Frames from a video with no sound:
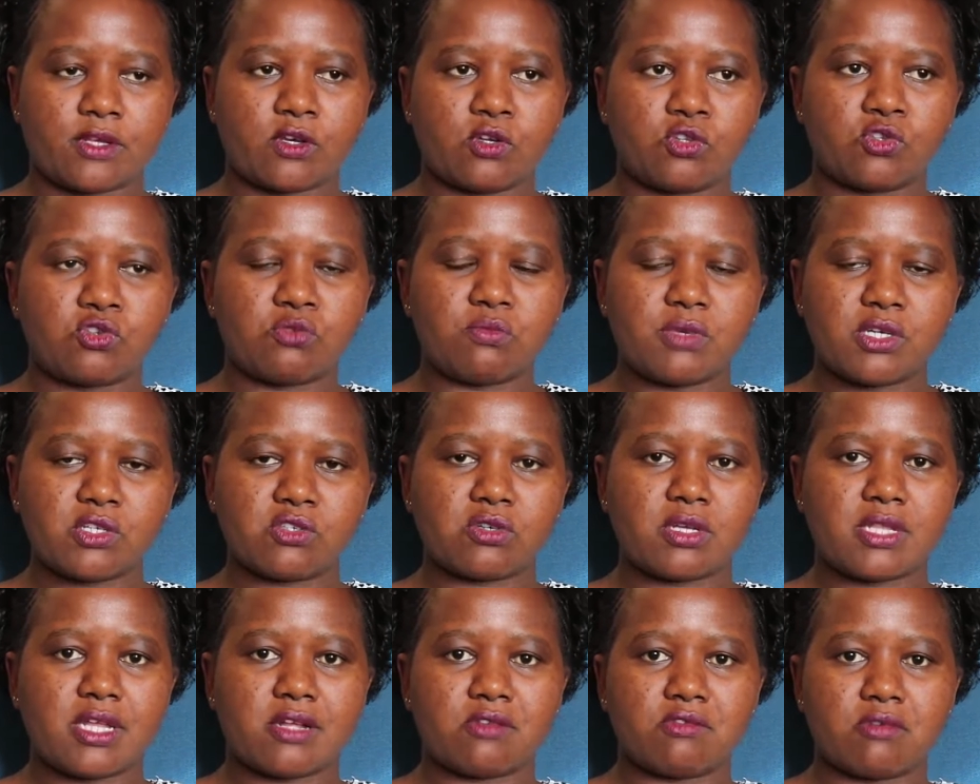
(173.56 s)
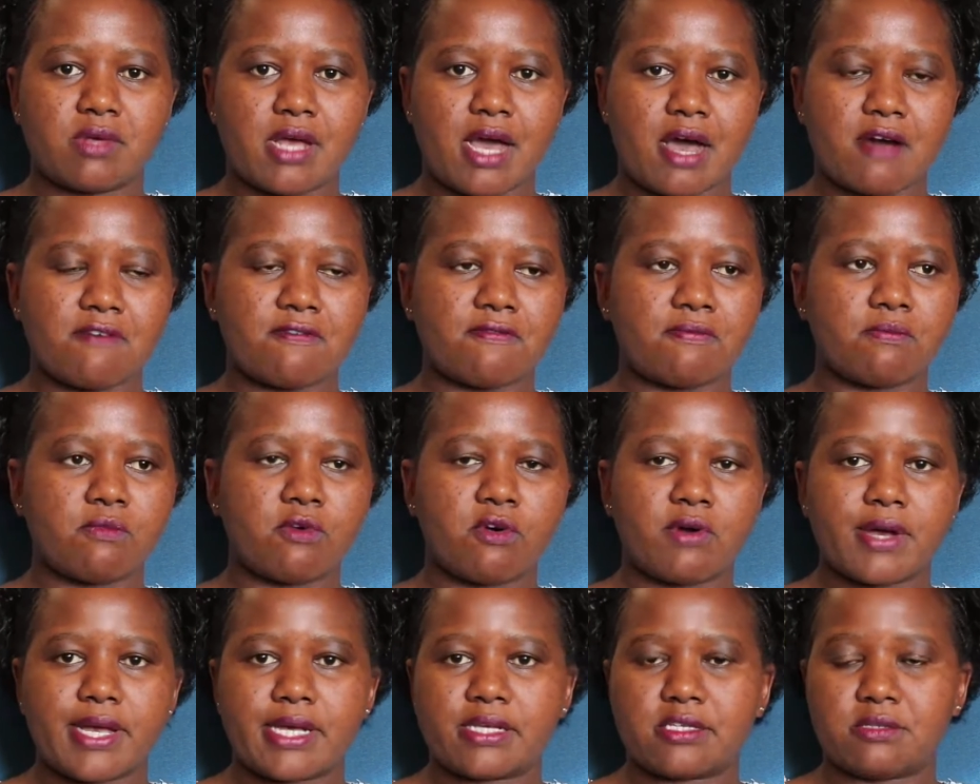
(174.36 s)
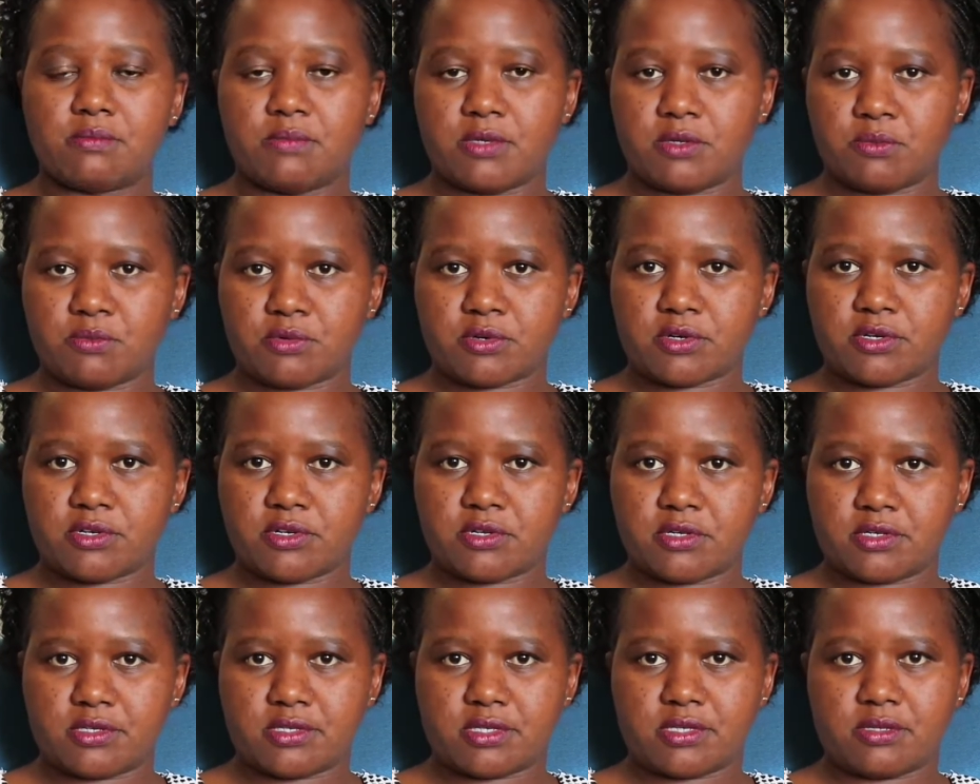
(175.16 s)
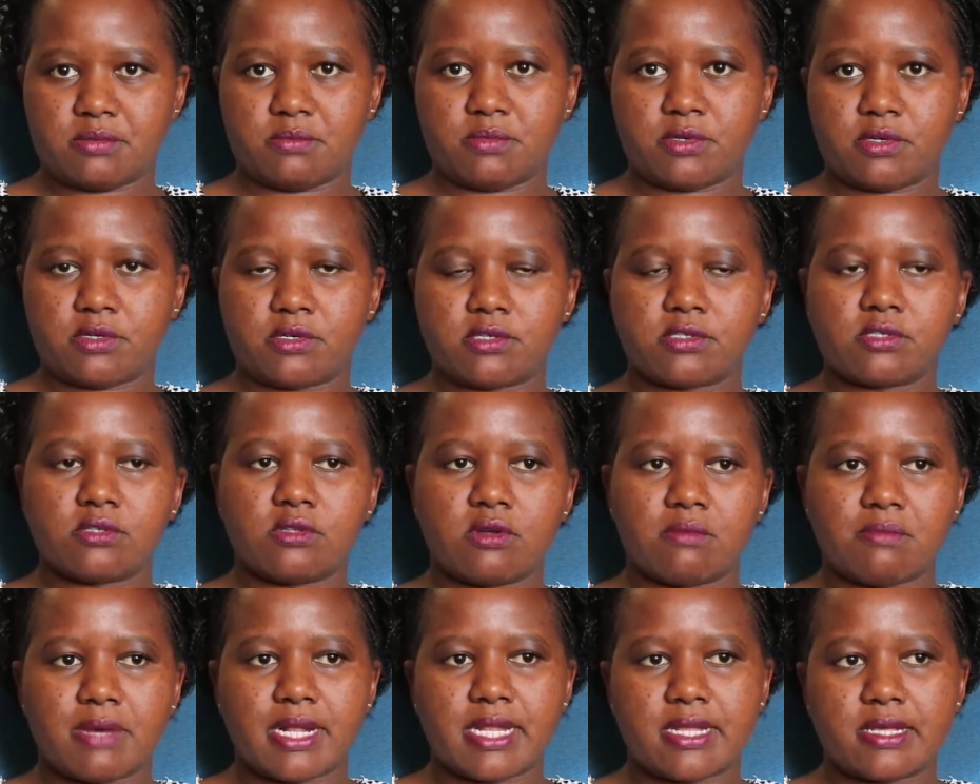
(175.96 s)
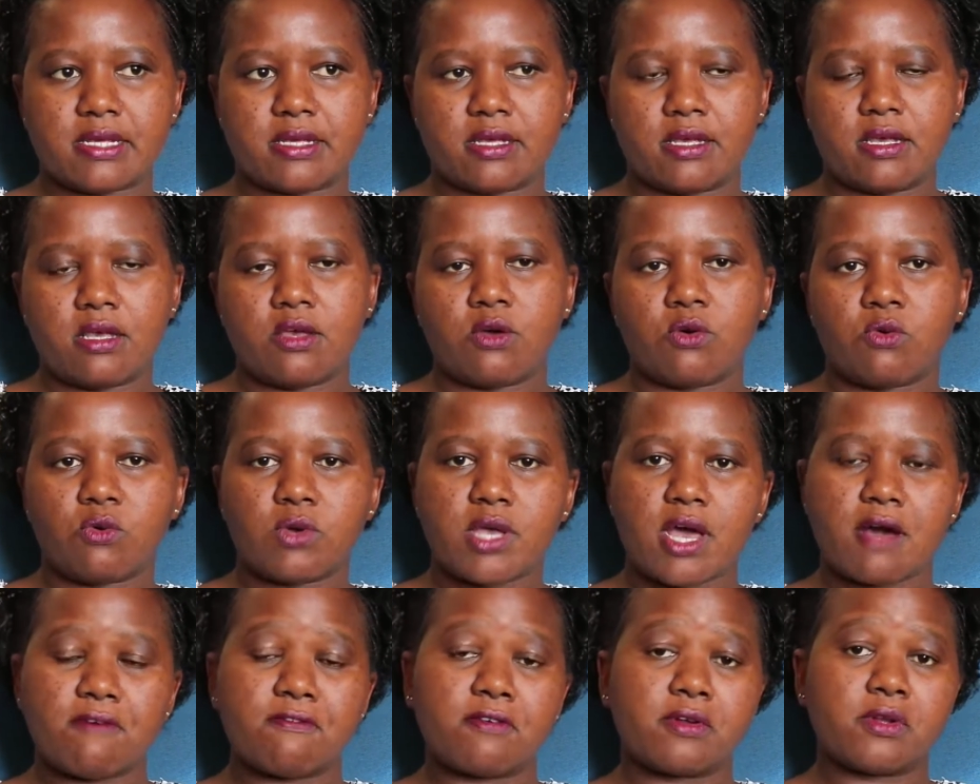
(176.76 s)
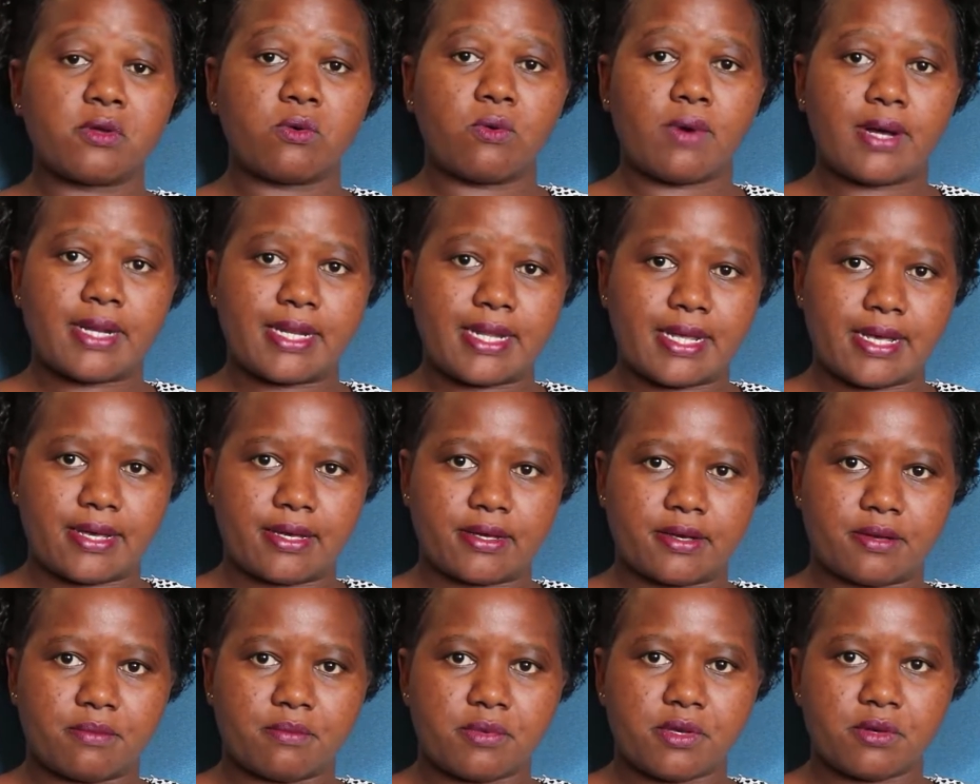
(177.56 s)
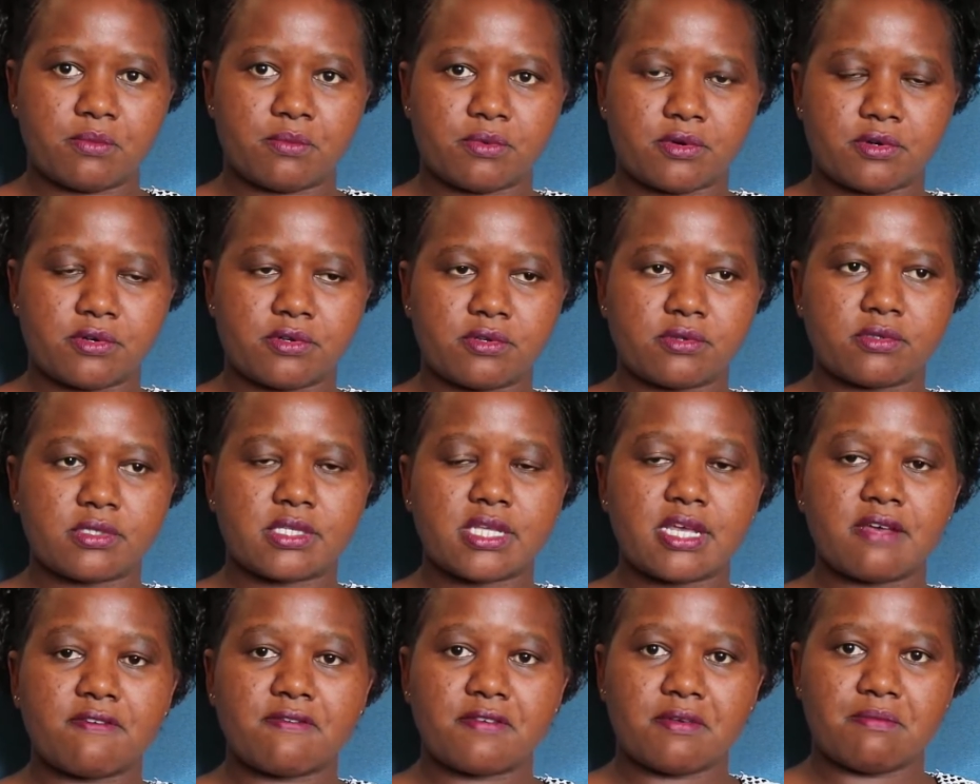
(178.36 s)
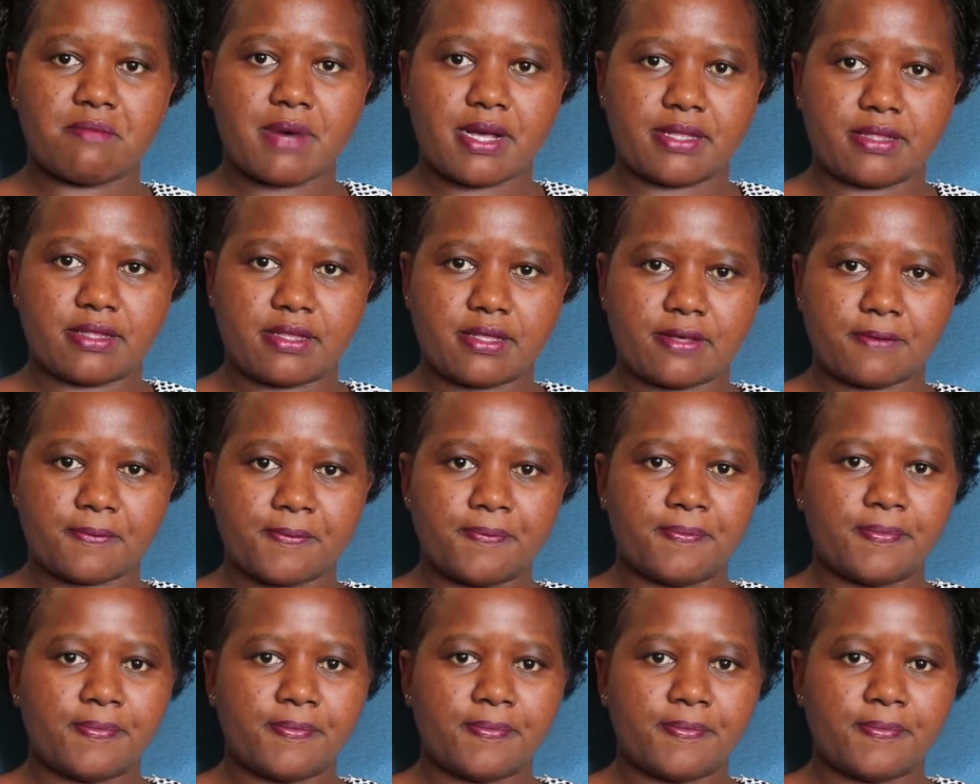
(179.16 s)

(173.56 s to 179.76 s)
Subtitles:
to make sure that we have more eggs being produced, because normally we have only one egg being produced every month.